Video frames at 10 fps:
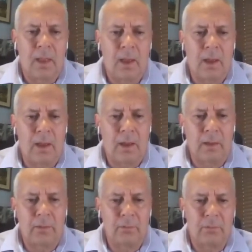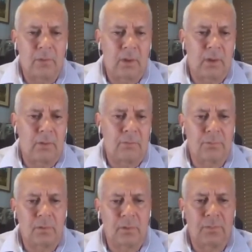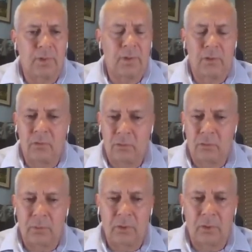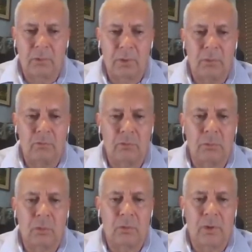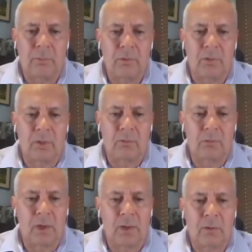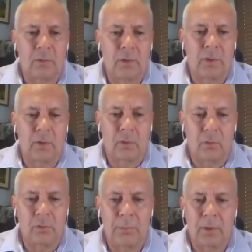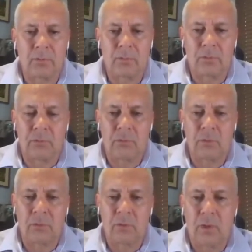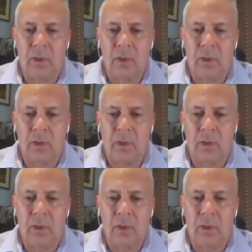We've got a fully funded 2021 drill program to test 3 high grade gold deposits this year.